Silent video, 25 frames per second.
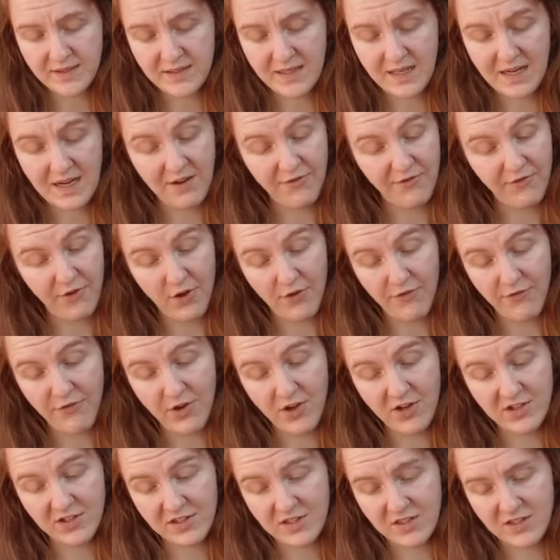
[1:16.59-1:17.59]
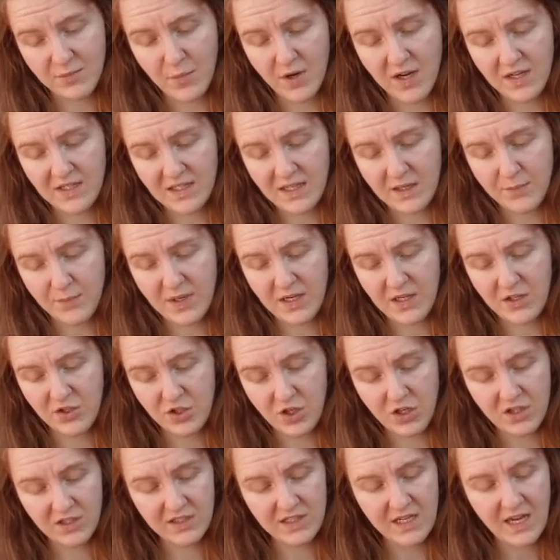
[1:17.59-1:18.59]
than if her first surmise had been
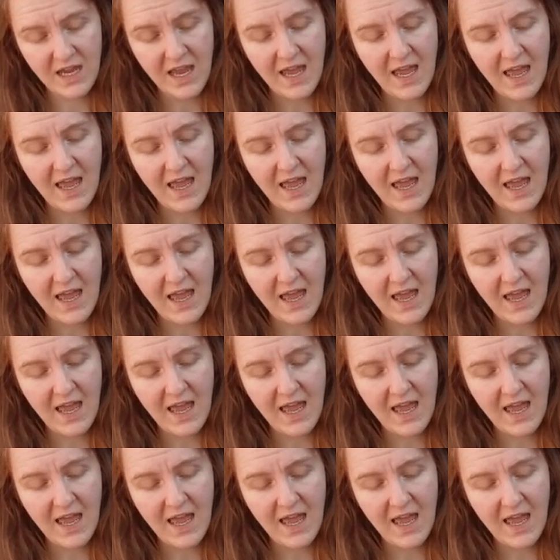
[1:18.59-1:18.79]
just,